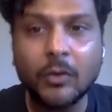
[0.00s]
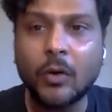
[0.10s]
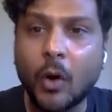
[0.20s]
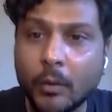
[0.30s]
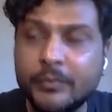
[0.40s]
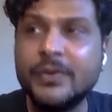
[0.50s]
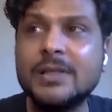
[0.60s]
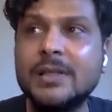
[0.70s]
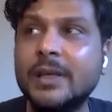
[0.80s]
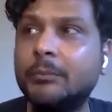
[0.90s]
Now,
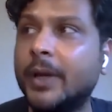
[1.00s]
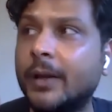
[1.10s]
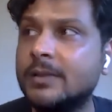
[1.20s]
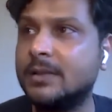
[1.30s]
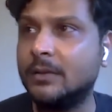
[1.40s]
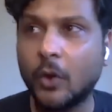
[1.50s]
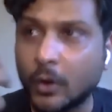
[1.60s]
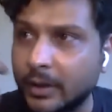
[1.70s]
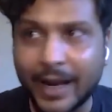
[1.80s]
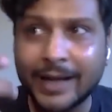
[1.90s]
obviously, because
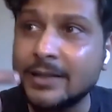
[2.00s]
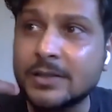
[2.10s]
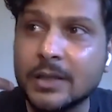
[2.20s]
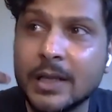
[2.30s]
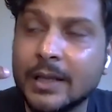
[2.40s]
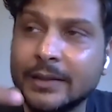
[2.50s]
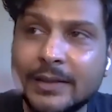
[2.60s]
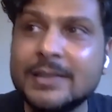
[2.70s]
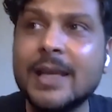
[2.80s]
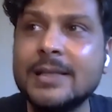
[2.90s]
not, and it's,
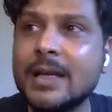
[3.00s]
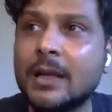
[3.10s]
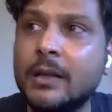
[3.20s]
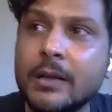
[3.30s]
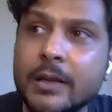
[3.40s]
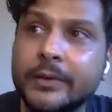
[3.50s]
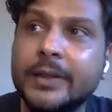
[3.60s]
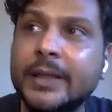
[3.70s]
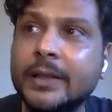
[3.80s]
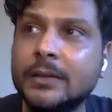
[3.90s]
these guys are
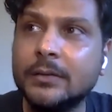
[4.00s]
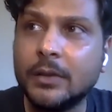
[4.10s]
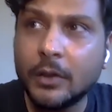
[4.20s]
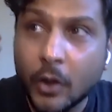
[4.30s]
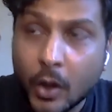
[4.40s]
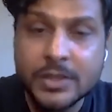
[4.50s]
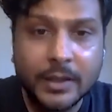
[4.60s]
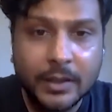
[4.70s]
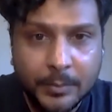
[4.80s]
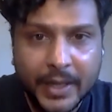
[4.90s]
clearly
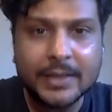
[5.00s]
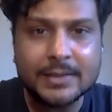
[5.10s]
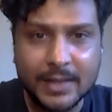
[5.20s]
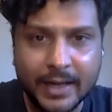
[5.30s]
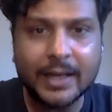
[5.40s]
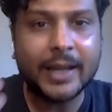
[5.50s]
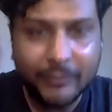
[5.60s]
logical brains, right?